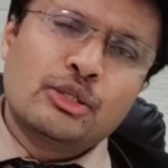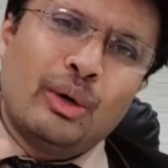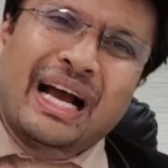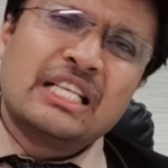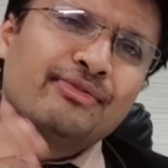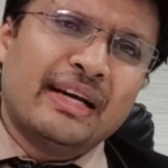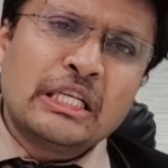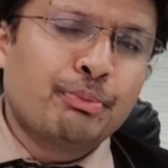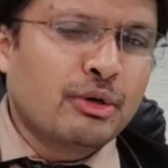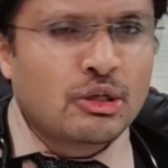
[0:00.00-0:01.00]
So as far
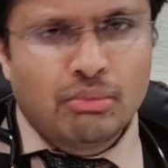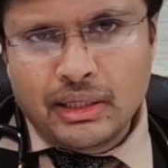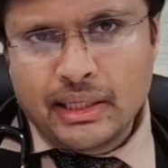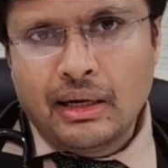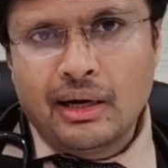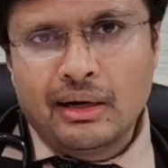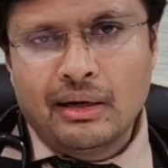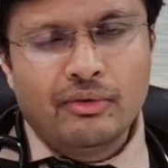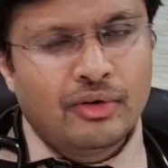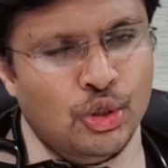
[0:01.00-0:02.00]
as possible,
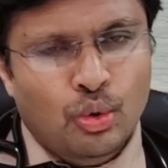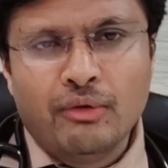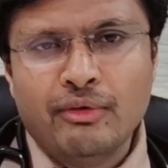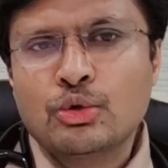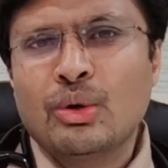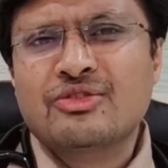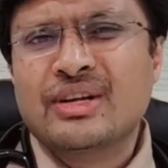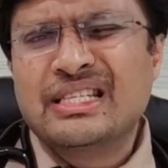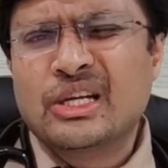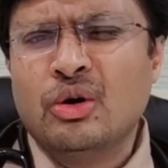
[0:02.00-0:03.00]
we should always do a
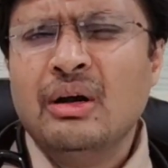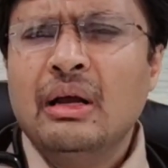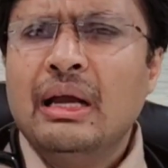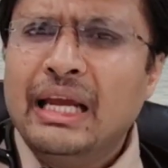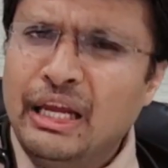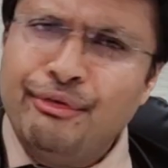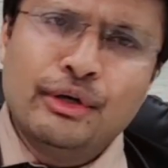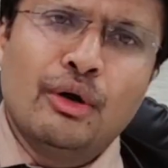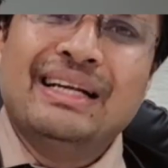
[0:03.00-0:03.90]
stress echo if at all it